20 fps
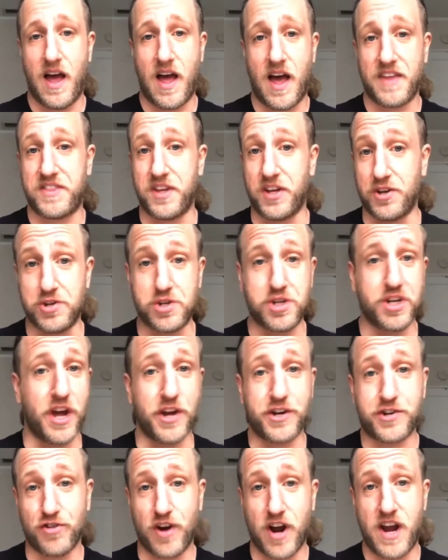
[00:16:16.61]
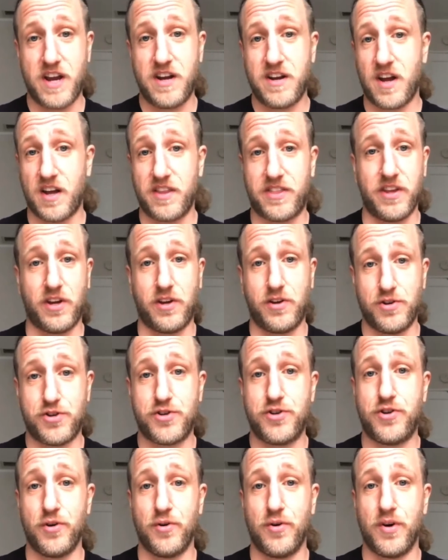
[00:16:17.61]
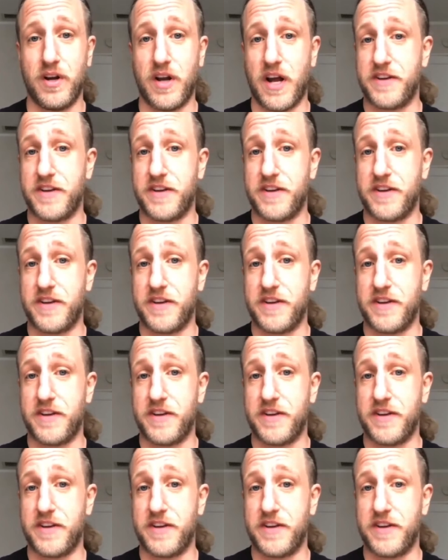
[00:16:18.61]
I think you should get trained. I think you should do it